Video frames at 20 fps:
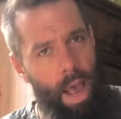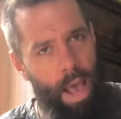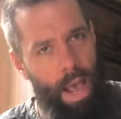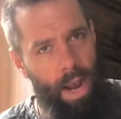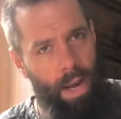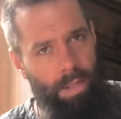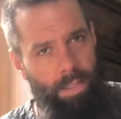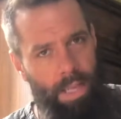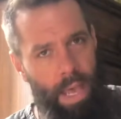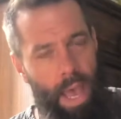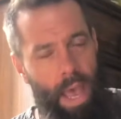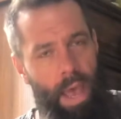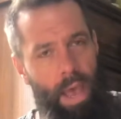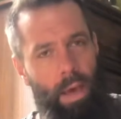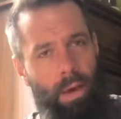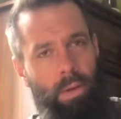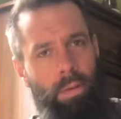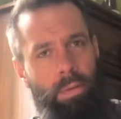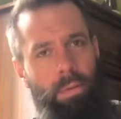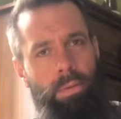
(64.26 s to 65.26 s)

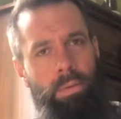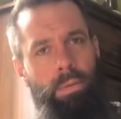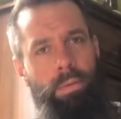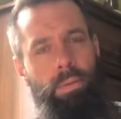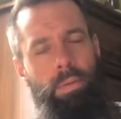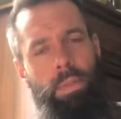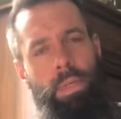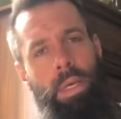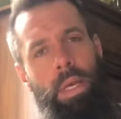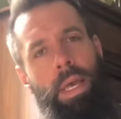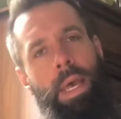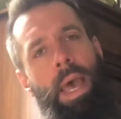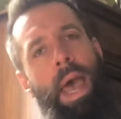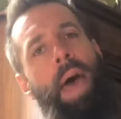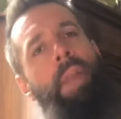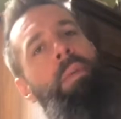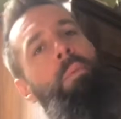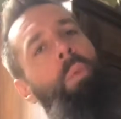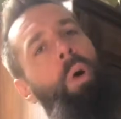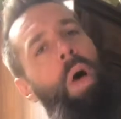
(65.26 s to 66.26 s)
exhale,
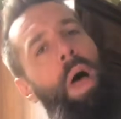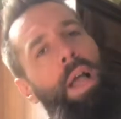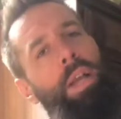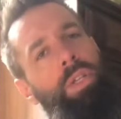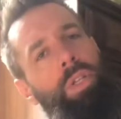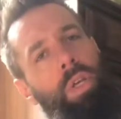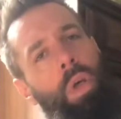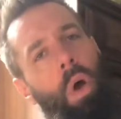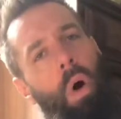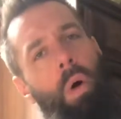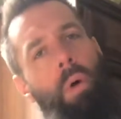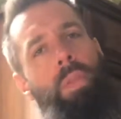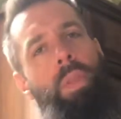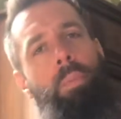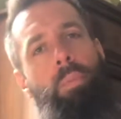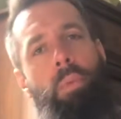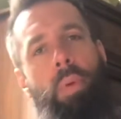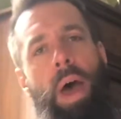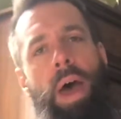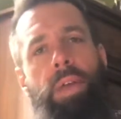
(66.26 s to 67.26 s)
and then we'll actually hold the
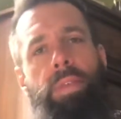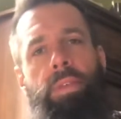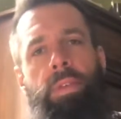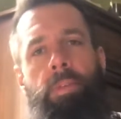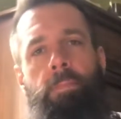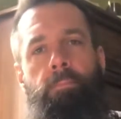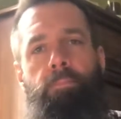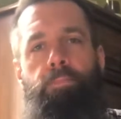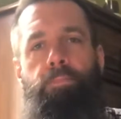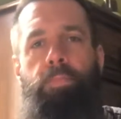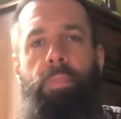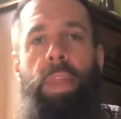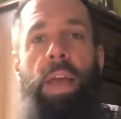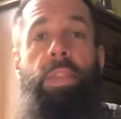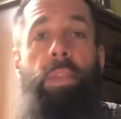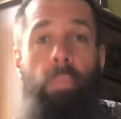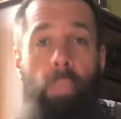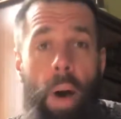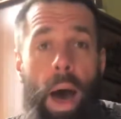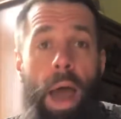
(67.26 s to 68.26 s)
breath at
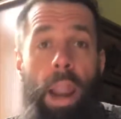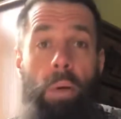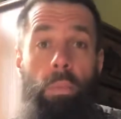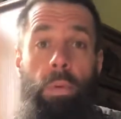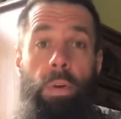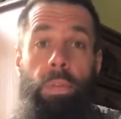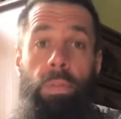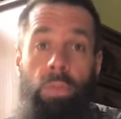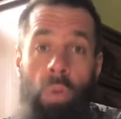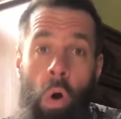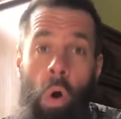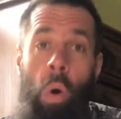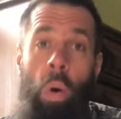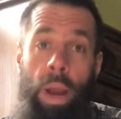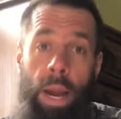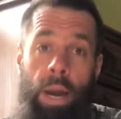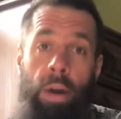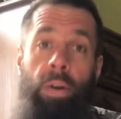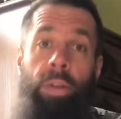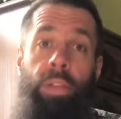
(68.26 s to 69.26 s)
the bottom with no
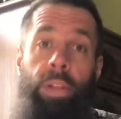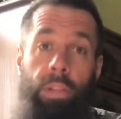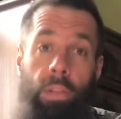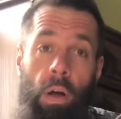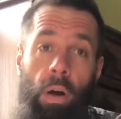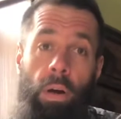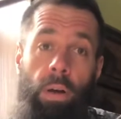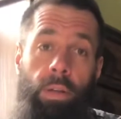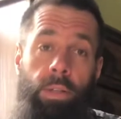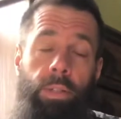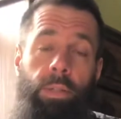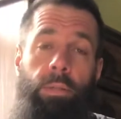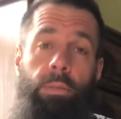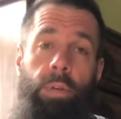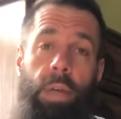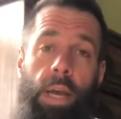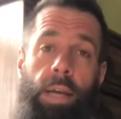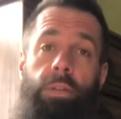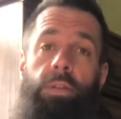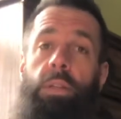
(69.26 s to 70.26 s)
air in the lungs.
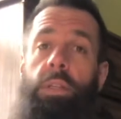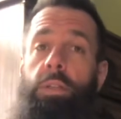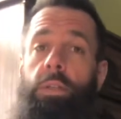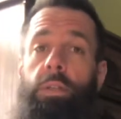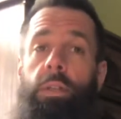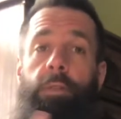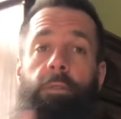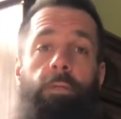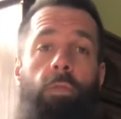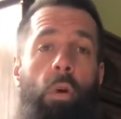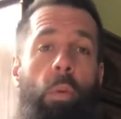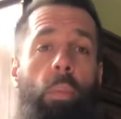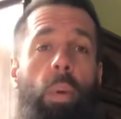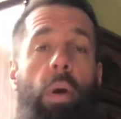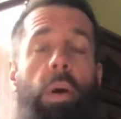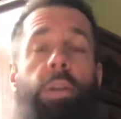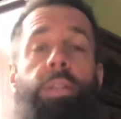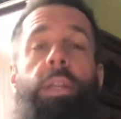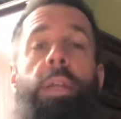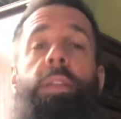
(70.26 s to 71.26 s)
Okay, so these are the 4
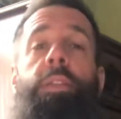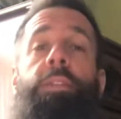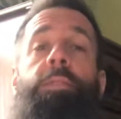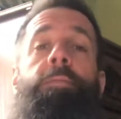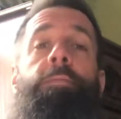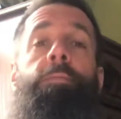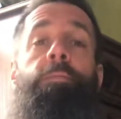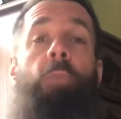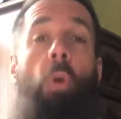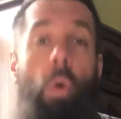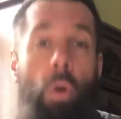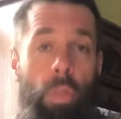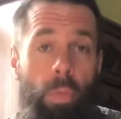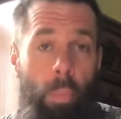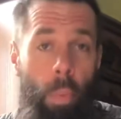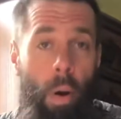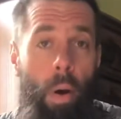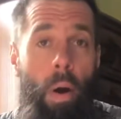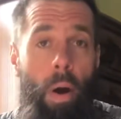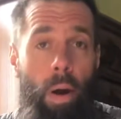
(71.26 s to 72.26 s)
parts. Now this 4th
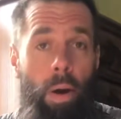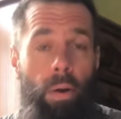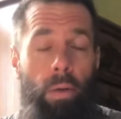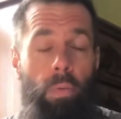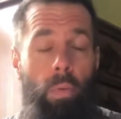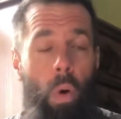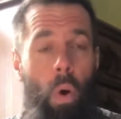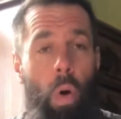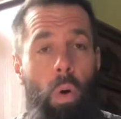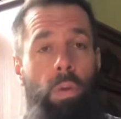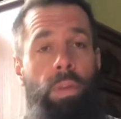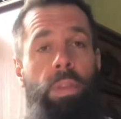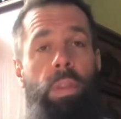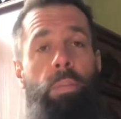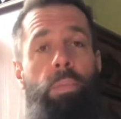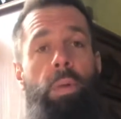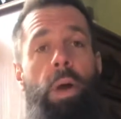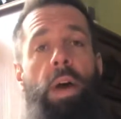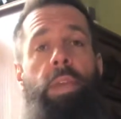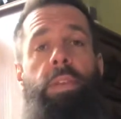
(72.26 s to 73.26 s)
part, holding the
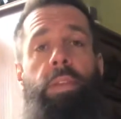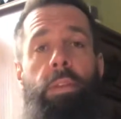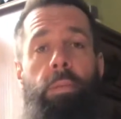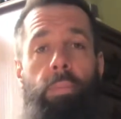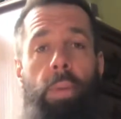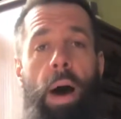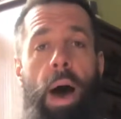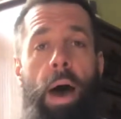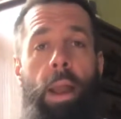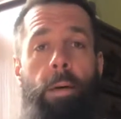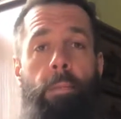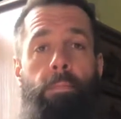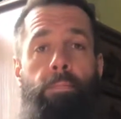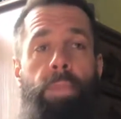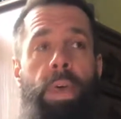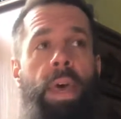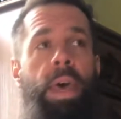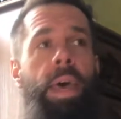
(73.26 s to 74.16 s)
breath at the bottom,